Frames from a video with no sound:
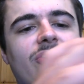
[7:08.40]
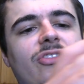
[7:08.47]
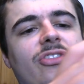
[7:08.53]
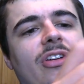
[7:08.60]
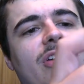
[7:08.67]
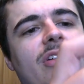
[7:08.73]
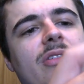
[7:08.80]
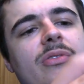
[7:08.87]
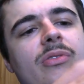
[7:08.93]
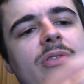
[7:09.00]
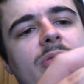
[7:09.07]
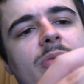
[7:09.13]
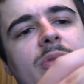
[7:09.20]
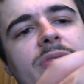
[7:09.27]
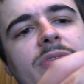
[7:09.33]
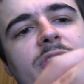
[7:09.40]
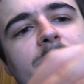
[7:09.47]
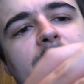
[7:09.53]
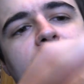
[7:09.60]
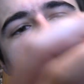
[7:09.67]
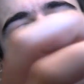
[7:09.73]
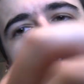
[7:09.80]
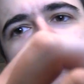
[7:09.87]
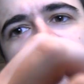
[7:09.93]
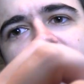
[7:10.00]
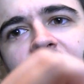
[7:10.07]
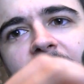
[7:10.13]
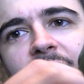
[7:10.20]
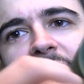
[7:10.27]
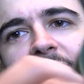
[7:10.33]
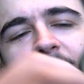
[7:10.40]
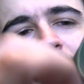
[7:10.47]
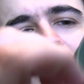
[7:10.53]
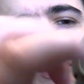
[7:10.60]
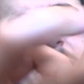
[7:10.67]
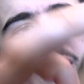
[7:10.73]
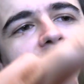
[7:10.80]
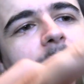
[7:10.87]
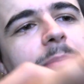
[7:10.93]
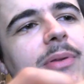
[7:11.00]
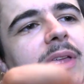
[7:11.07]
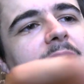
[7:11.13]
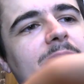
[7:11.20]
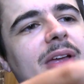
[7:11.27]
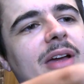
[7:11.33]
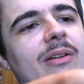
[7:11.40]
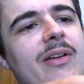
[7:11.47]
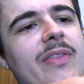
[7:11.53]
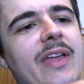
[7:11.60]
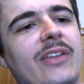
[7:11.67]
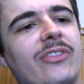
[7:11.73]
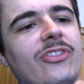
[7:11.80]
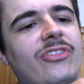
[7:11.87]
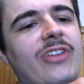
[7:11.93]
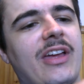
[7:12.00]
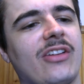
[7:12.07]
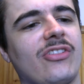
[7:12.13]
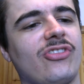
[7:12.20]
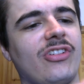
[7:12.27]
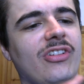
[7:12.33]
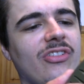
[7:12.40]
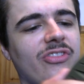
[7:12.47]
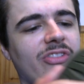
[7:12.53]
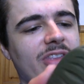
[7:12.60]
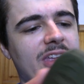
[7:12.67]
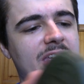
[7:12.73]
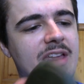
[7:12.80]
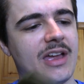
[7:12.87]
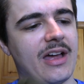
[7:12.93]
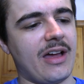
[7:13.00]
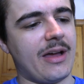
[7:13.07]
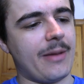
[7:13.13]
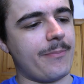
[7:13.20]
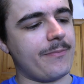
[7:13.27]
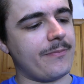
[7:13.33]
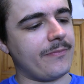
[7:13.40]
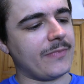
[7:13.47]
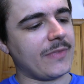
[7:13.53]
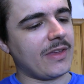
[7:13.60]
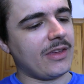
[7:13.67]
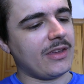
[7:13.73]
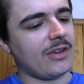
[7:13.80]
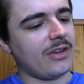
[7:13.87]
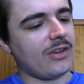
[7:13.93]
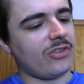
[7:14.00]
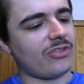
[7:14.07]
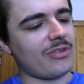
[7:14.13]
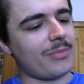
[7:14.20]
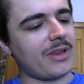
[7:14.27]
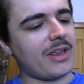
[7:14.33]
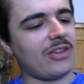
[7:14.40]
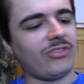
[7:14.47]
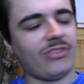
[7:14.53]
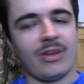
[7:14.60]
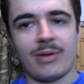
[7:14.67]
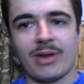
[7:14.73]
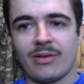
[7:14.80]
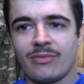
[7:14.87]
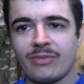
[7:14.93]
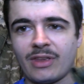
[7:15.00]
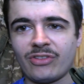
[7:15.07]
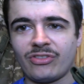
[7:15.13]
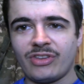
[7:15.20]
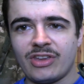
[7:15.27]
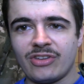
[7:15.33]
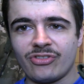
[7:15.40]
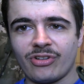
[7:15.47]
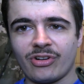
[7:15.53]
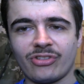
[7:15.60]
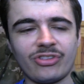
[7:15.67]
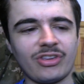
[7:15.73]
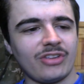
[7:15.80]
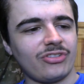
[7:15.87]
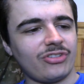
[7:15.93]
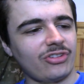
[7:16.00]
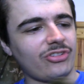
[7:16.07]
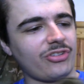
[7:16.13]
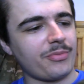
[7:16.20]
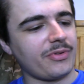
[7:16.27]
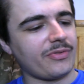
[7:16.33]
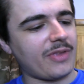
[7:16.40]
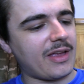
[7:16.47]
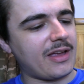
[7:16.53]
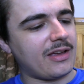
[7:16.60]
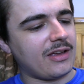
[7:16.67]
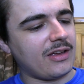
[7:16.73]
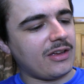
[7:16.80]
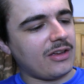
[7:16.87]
So with this bit of plastic, it looks like you pull that up, there we go, and that detaches the assembly there. So there we go, that's the interesting system with that.